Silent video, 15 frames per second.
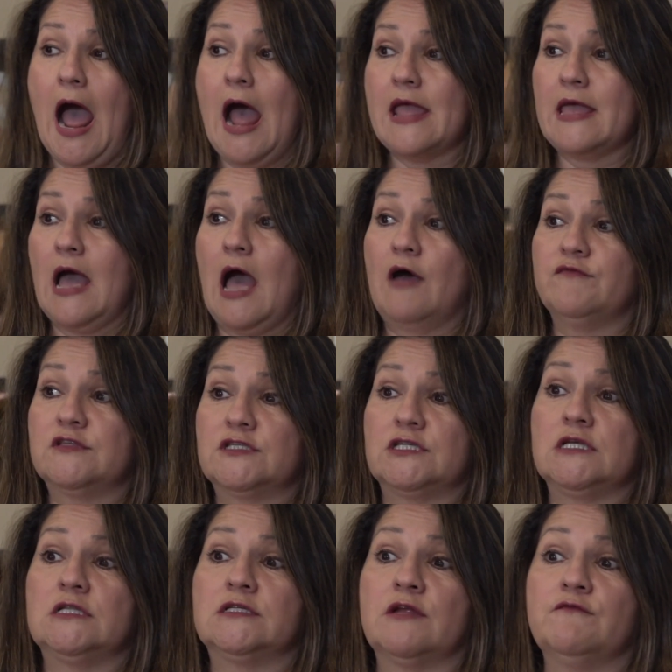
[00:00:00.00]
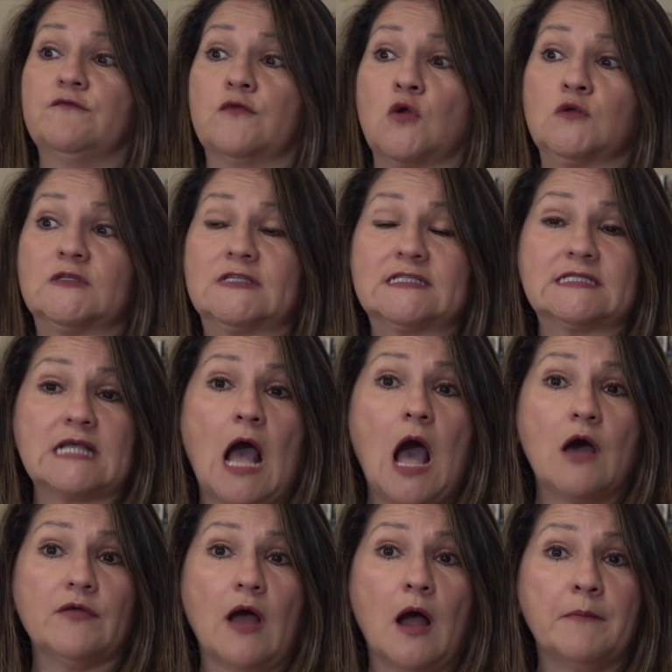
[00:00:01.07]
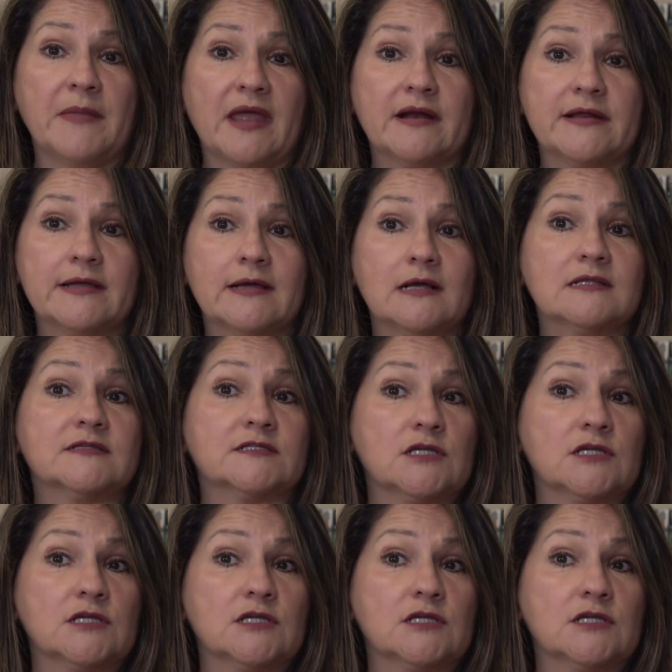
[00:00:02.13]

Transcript: I have children from South America,